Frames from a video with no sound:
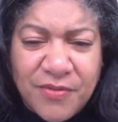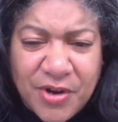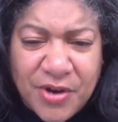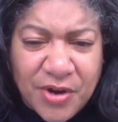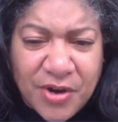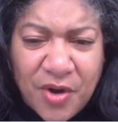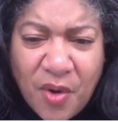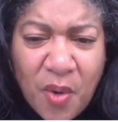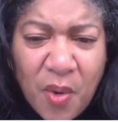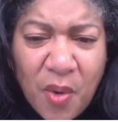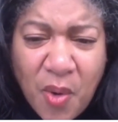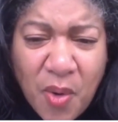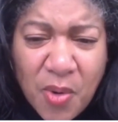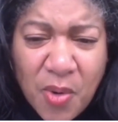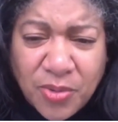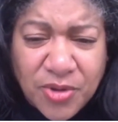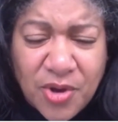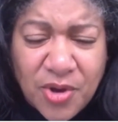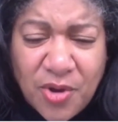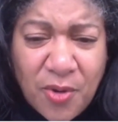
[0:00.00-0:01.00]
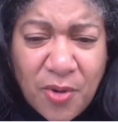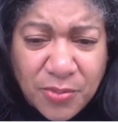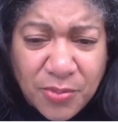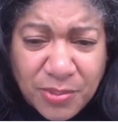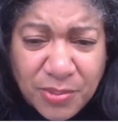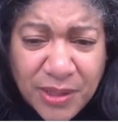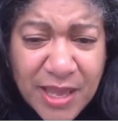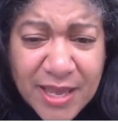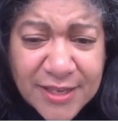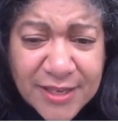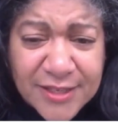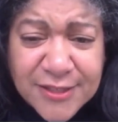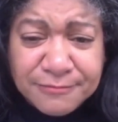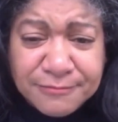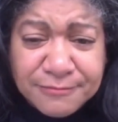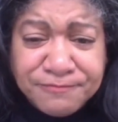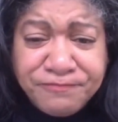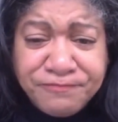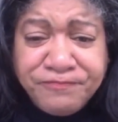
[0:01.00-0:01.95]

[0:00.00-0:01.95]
very cold, cold place.